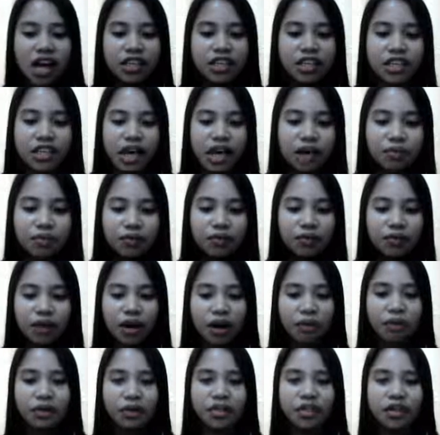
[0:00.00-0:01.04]
Some of
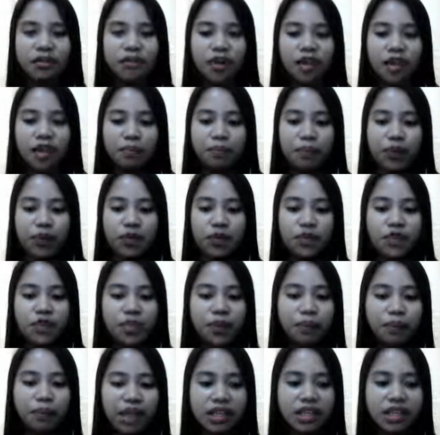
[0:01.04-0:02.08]
common developers'
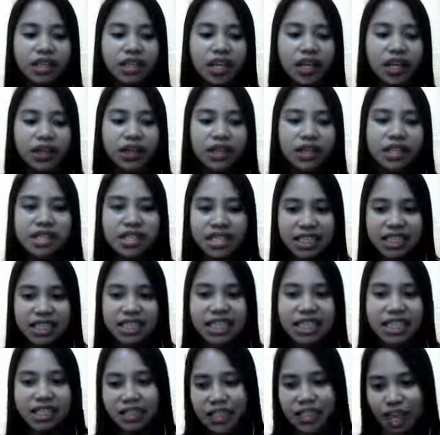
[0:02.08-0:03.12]
myths are listed
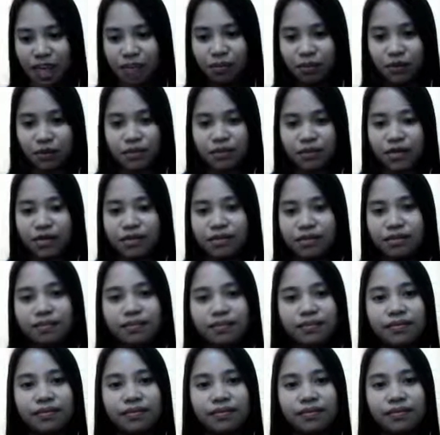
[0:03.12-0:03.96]
in tables.